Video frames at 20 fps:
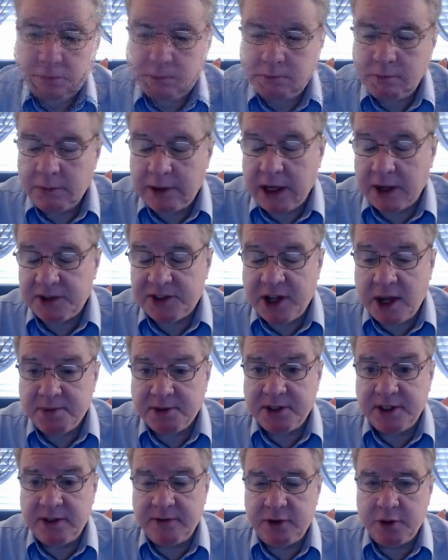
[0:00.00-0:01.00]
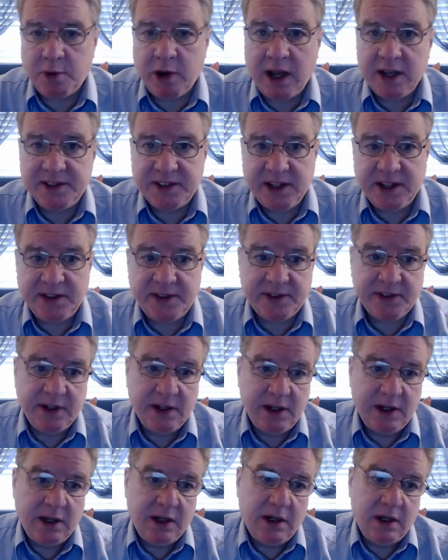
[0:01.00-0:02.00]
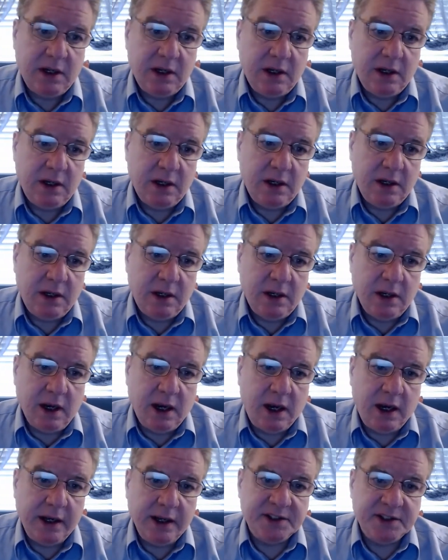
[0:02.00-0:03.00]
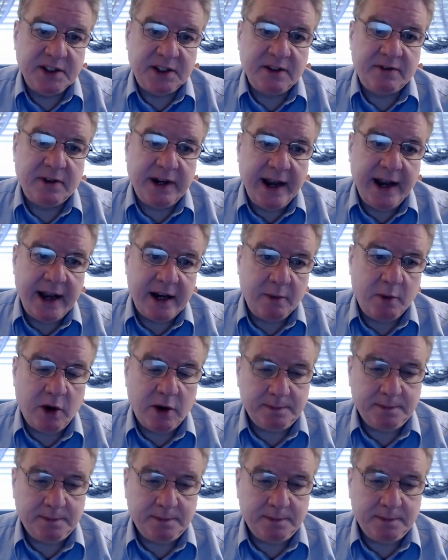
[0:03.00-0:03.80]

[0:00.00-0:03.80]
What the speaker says: Now, substantive due process is a different animal.